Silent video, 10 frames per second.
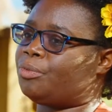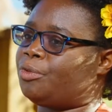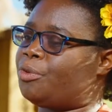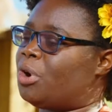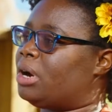
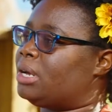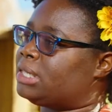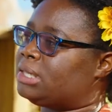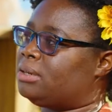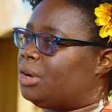for a
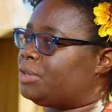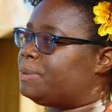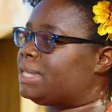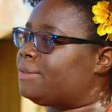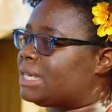
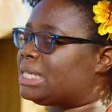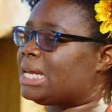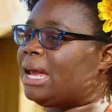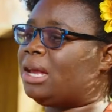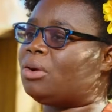specific
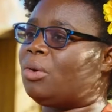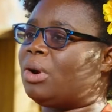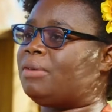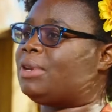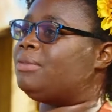site,
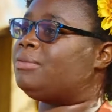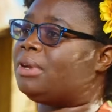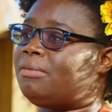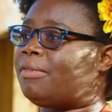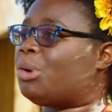or even an
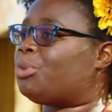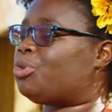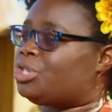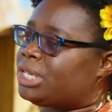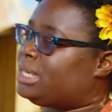
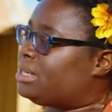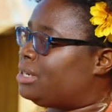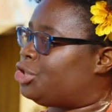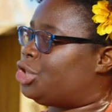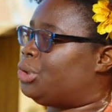environmental justice
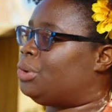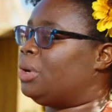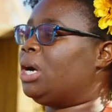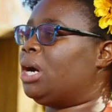issue